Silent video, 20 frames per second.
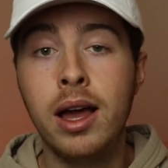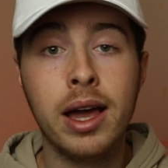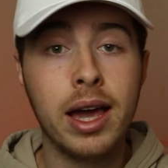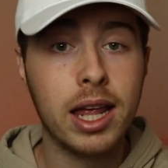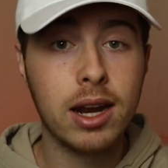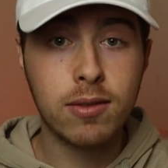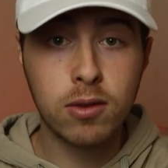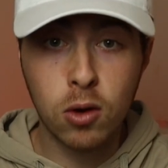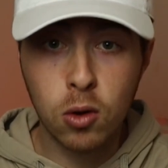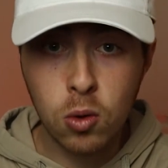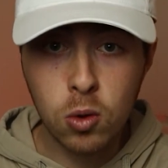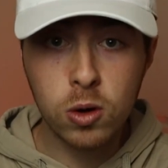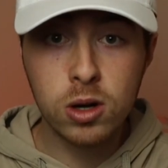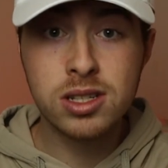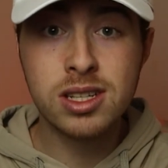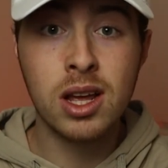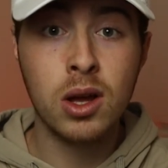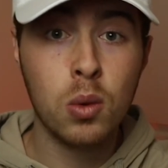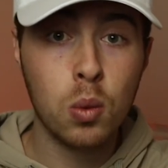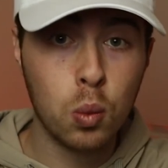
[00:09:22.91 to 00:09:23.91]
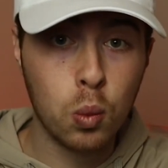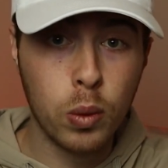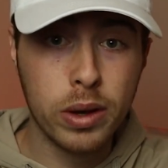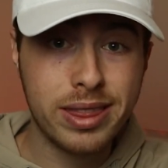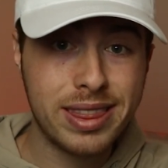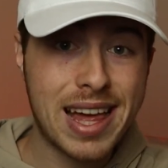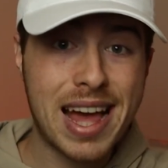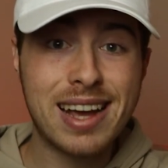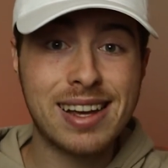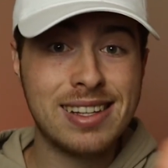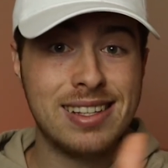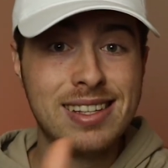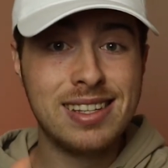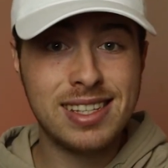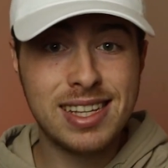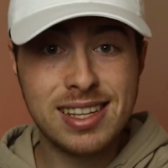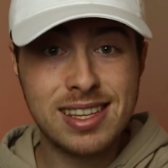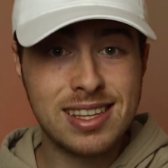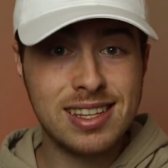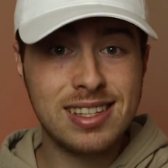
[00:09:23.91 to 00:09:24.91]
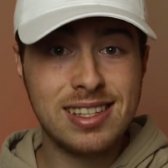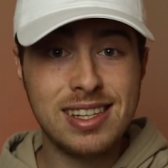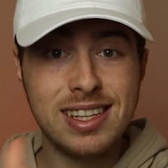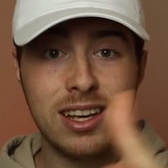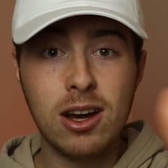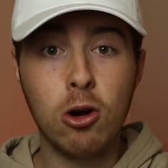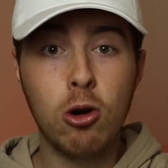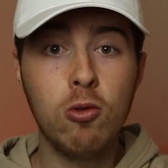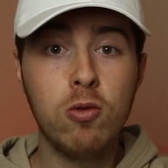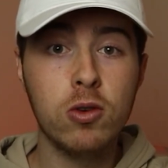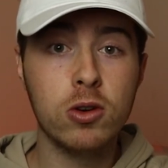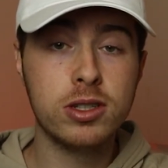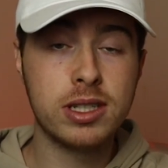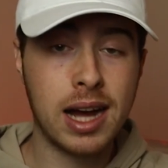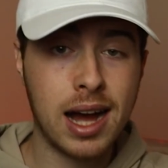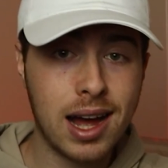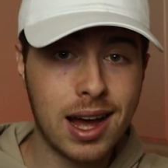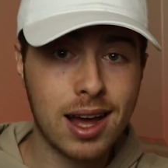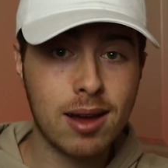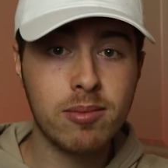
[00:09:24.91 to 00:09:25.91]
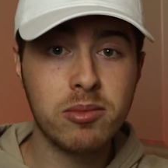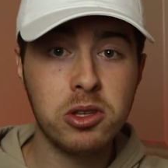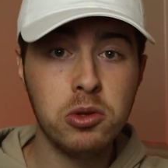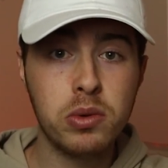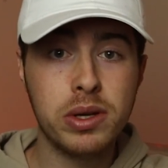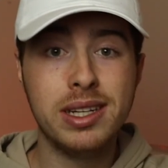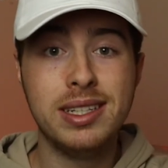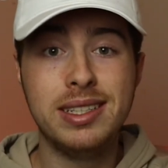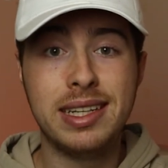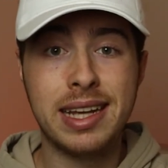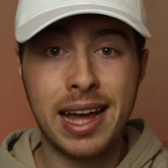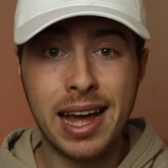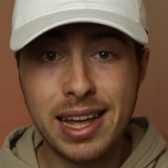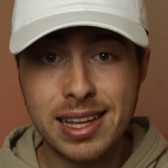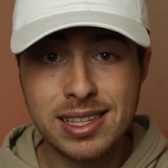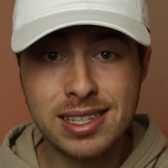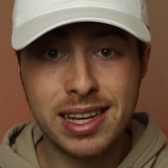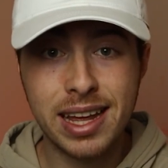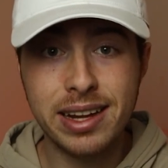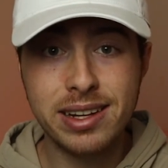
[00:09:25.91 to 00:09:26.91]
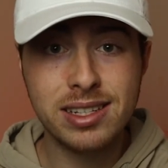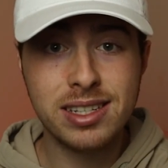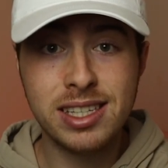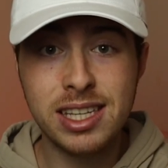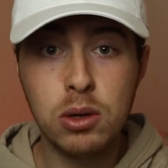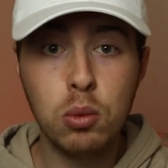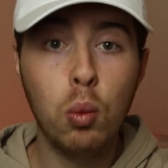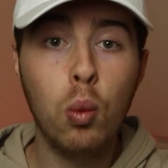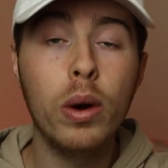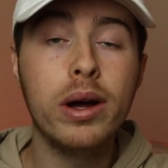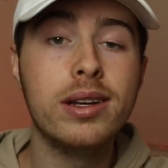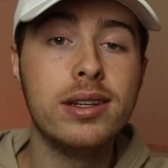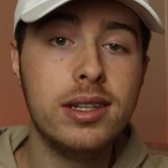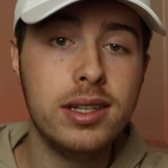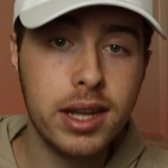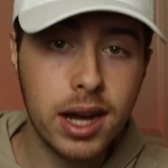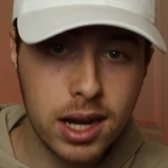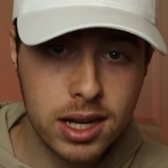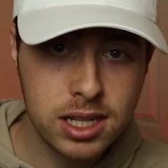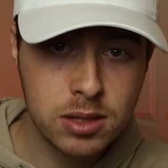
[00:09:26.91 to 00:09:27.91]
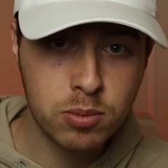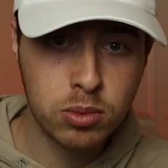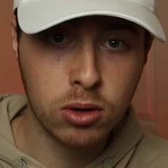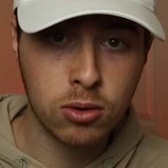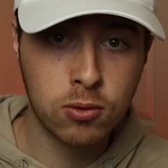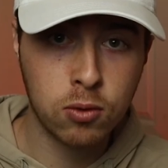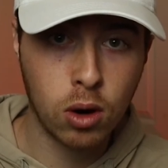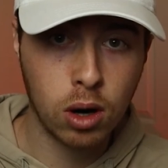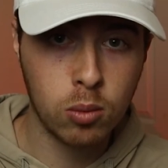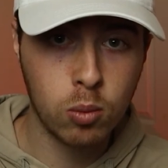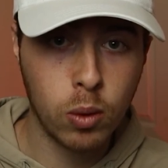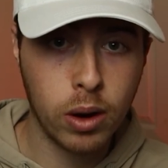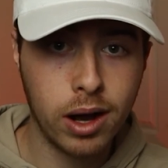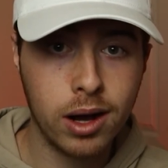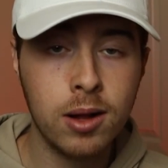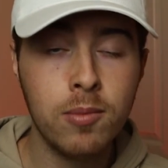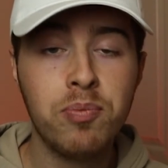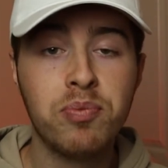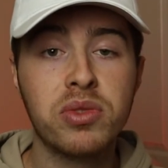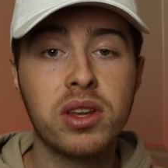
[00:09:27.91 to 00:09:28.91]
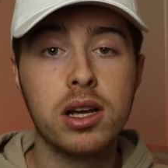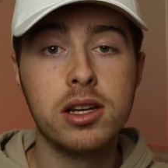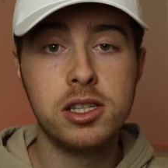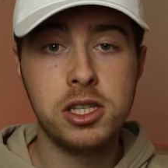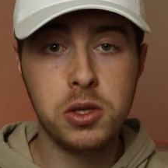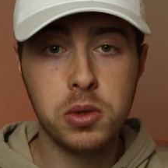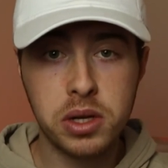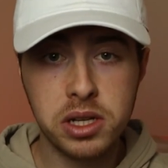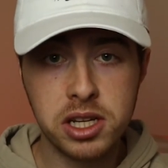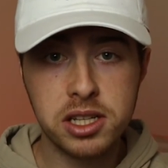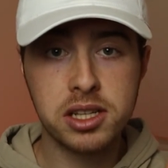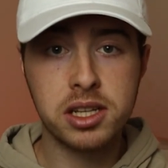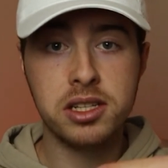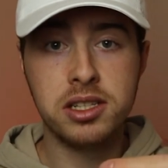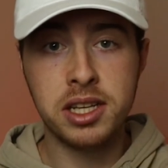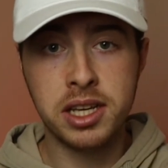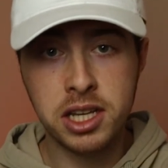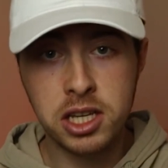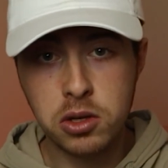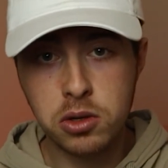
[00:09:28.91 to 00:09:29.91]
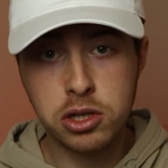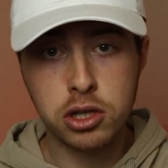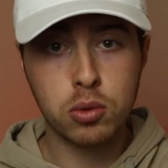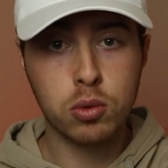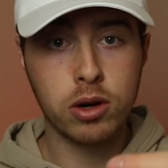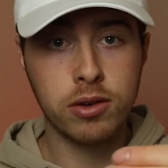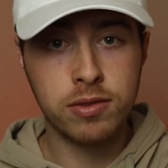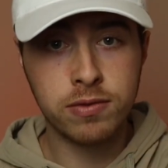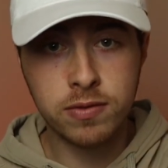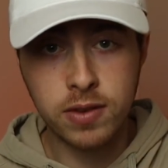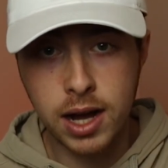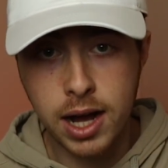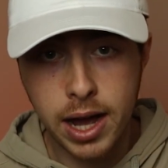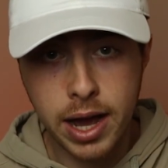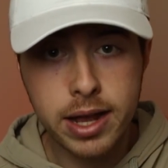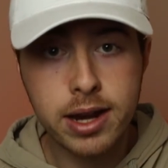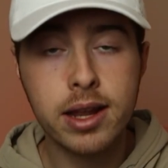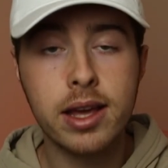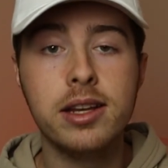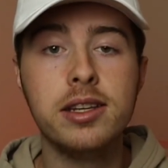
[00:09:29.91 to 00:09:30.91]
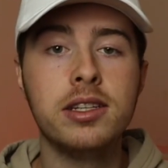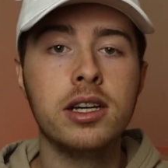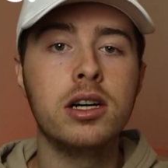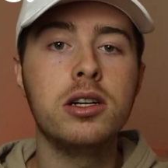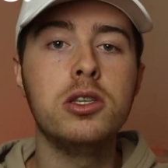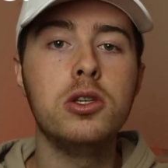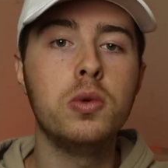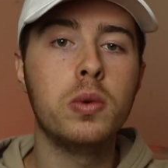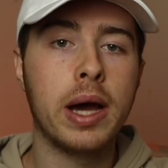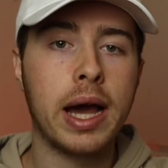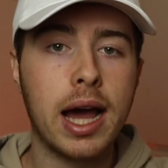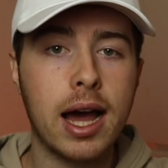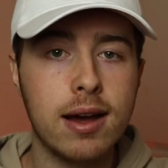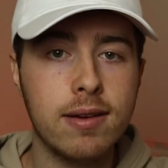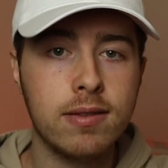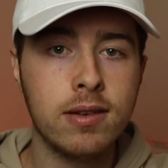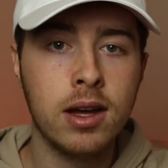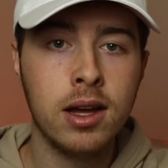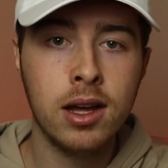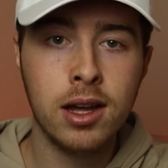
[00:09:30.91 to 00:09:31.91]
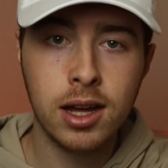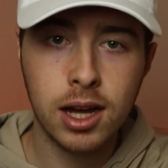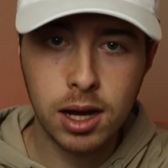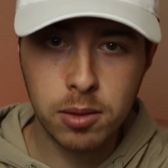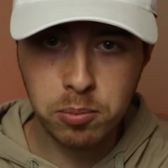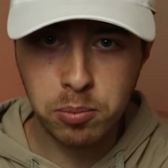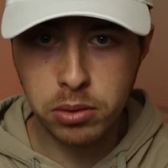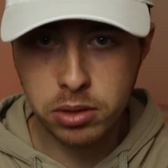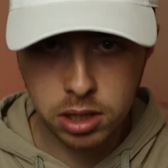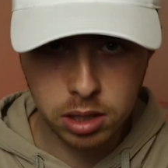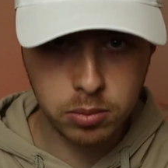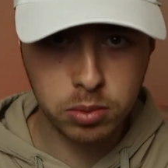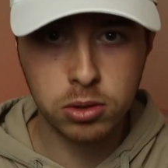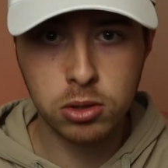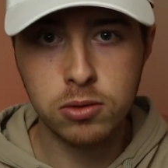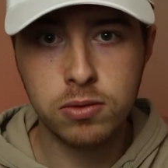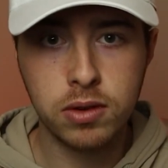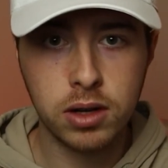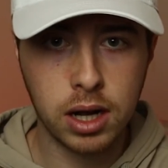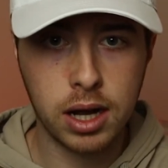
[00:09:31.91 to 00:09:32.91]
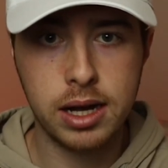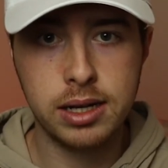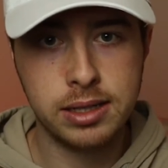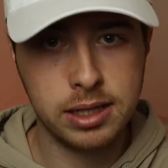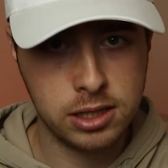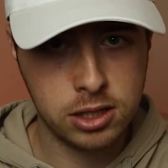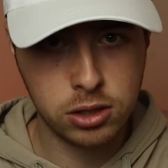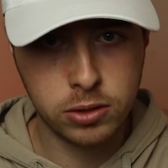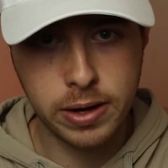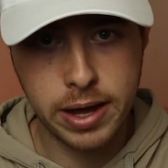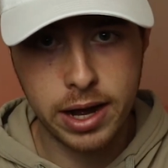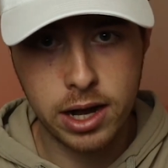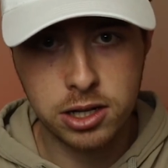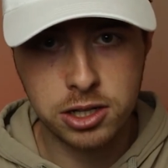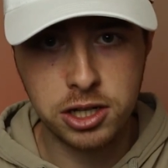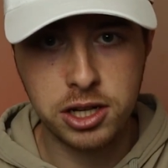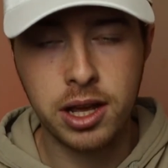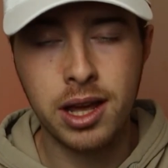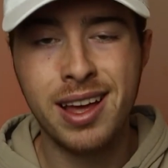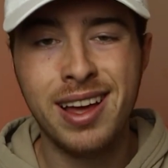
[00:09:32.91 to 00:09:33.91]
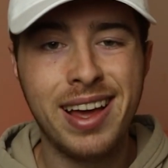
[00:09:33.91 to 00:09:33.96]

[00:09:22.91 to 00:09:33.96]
And of course, with that consistency over time, you can test and see what does perform well, so you can just continue to refine until you have a bulletproof content strategy.